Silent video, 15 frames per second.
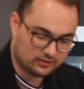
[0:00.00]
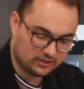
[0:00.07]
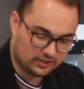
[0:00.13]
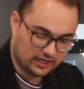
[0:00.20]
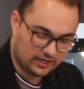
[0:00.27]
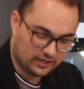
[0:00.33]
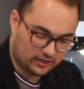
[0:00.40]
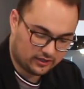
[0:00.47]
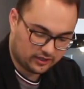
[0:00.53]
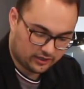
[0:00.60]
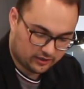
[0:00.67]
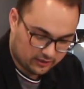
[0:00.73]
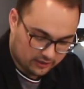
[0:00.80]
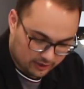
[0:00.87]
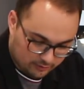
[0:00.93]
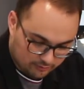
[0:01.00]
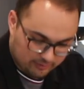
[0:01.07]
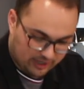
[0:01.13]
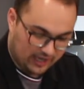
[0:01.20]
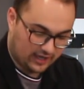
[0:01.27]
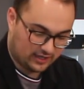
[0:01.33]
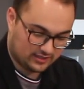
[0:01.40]
Lay it on there,
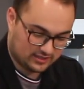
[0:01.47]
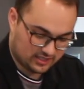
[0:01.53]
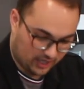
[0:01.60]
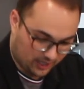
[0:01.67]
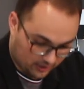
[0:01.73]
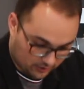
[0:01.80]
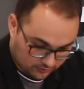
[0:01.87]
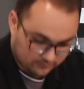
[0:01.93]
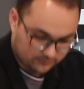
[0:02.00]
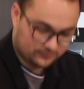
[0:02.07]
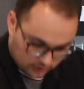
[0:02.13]
pat down.